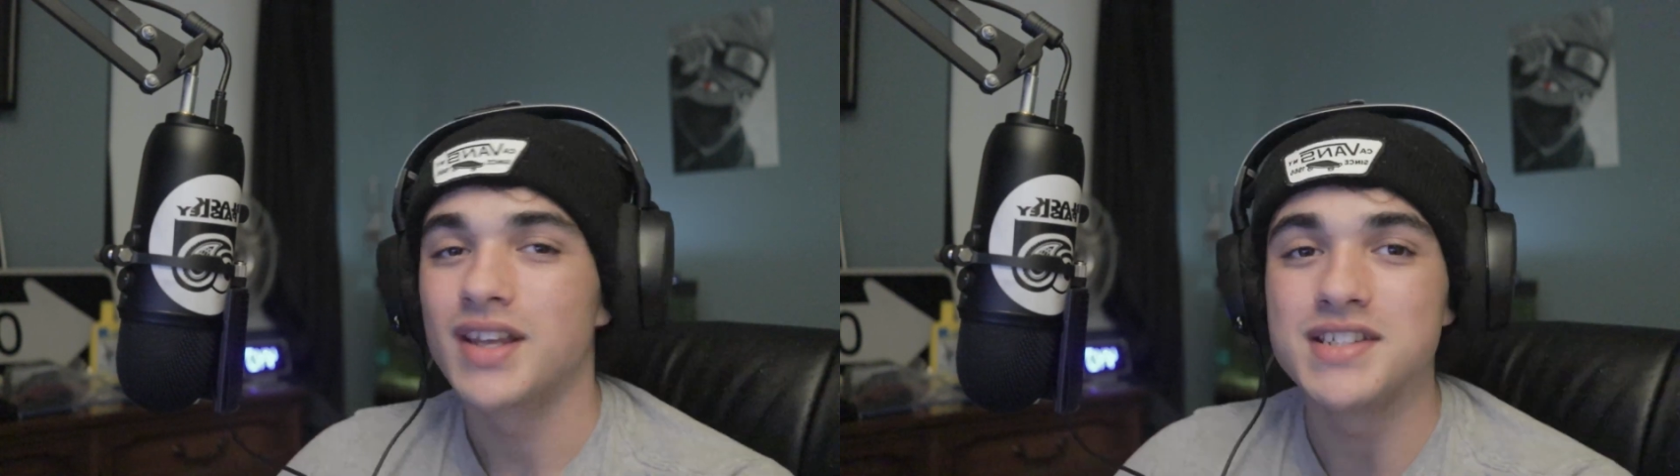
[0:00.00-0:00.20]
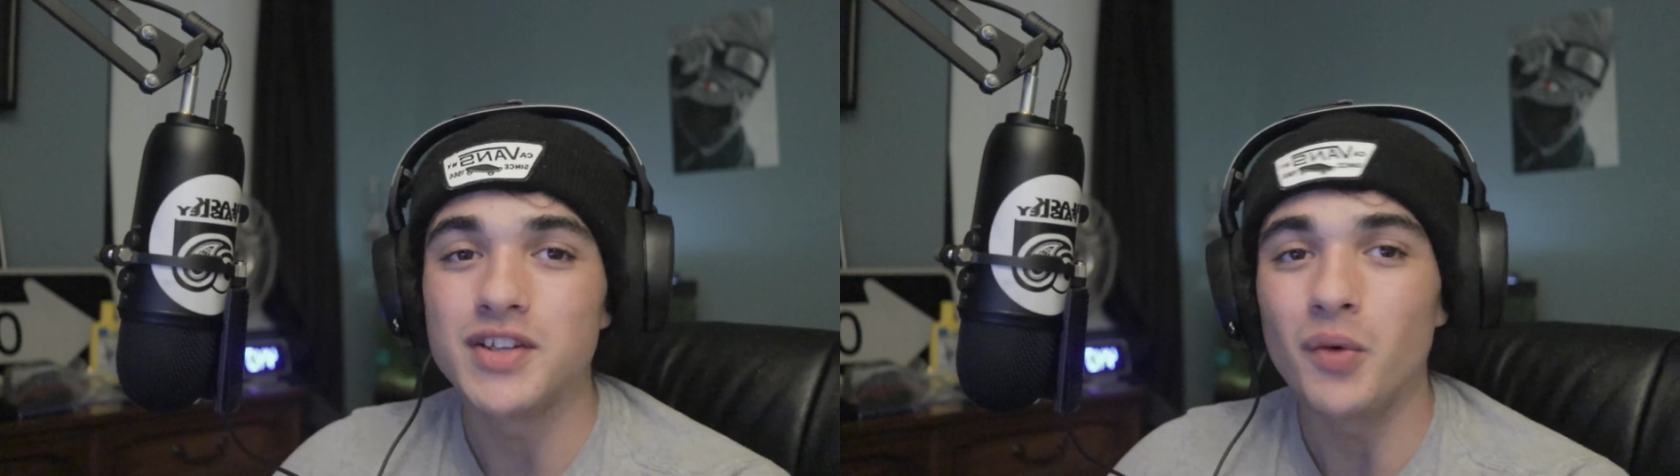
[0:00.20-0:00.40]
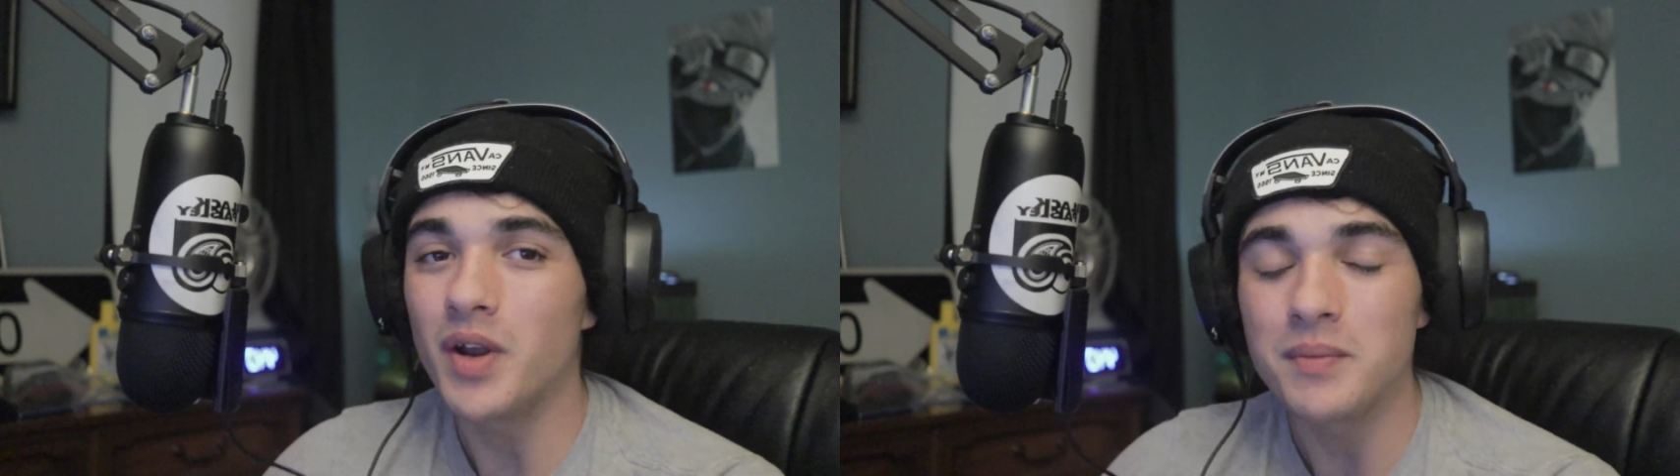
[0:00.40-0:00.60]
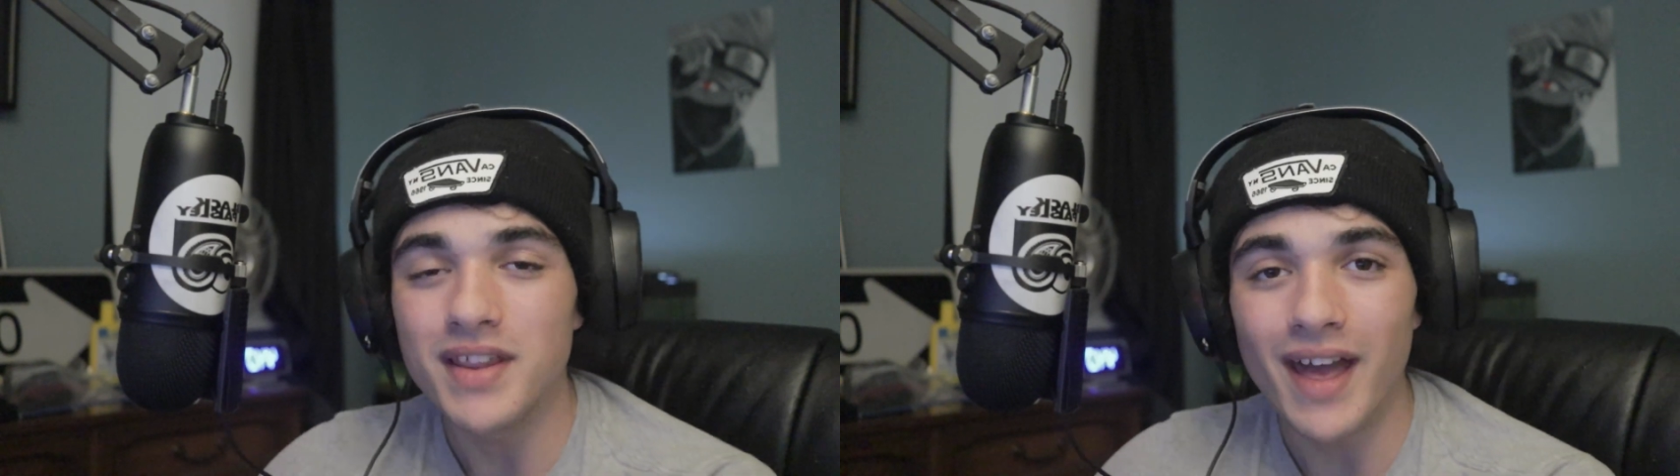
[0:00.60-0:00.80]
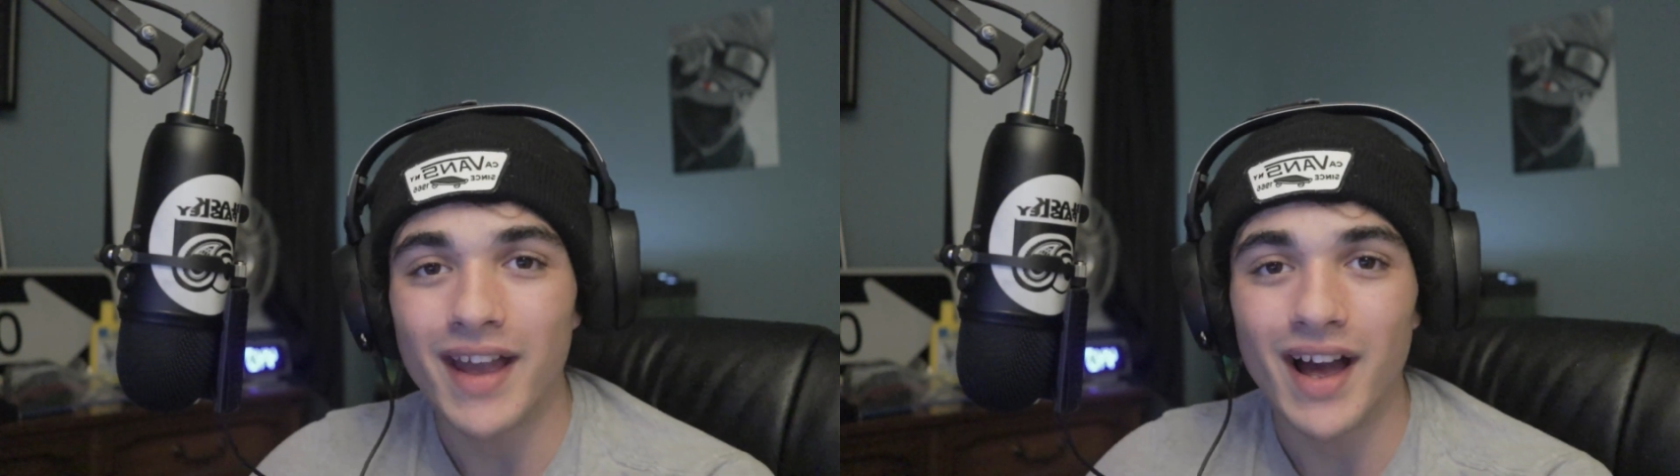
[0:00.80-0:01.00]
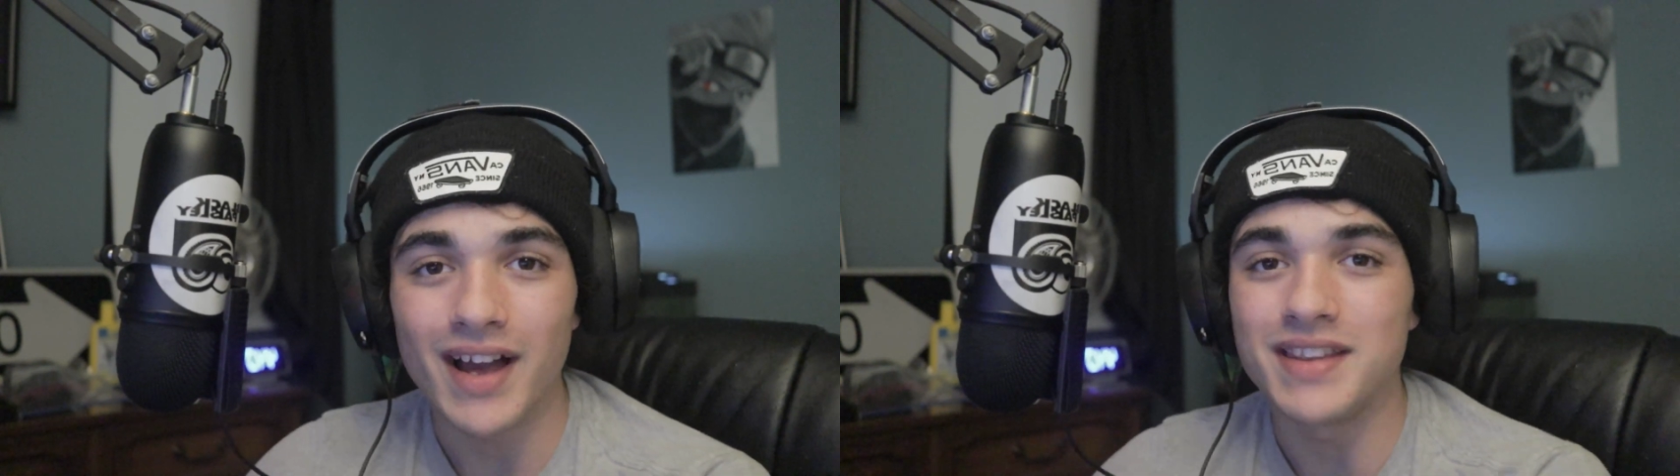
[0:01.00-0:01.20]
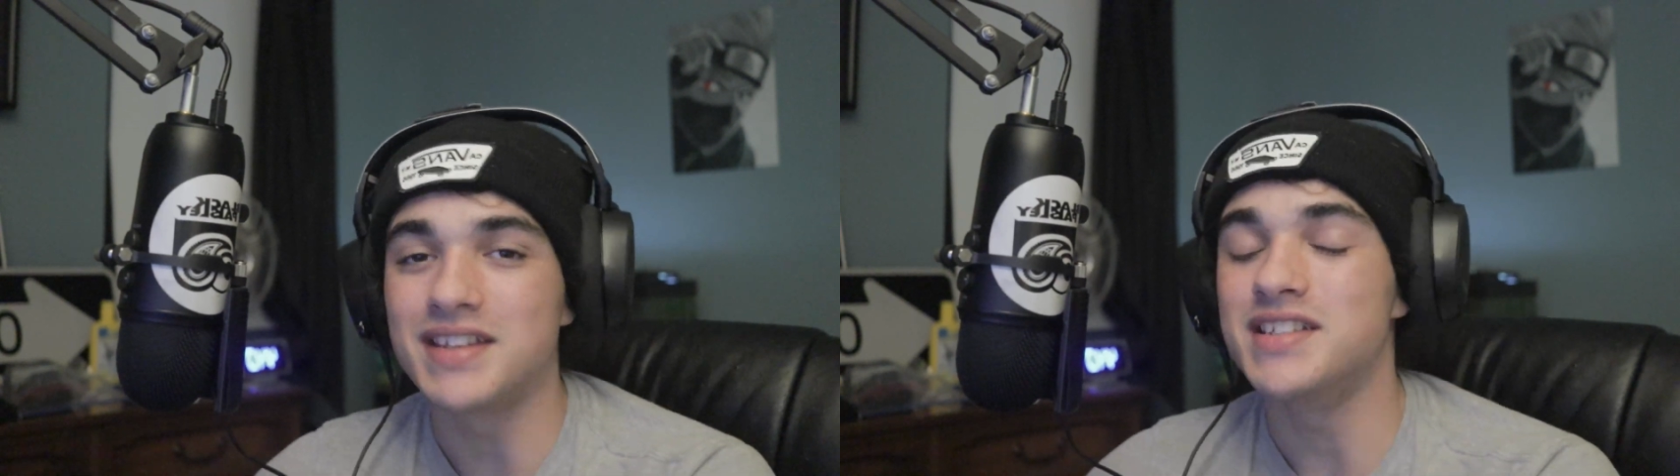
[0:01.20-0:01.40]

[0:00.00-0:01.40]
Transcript: because you don't want to be that guy that